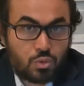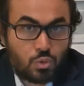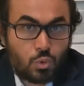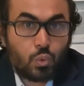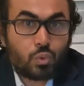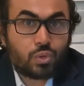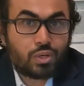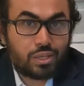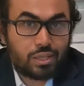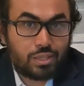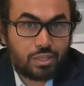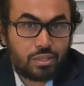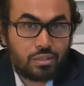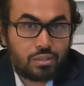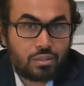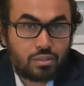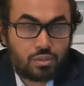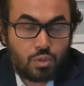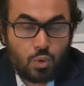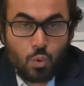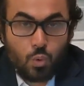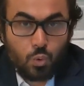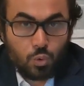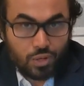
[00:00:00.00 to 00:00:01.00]
totally
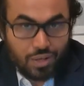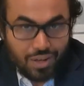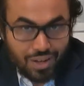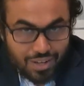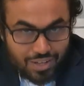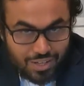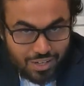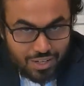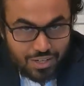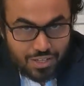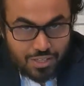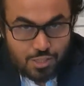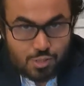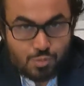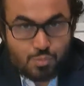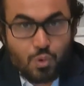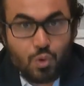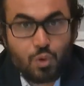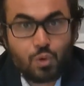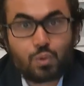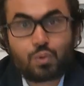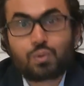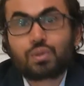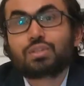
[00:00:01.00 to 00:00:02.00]
the whole country is
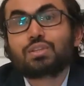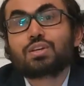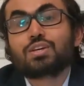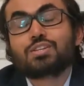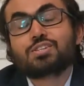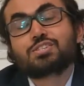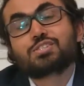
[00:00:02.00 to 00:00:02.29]
following the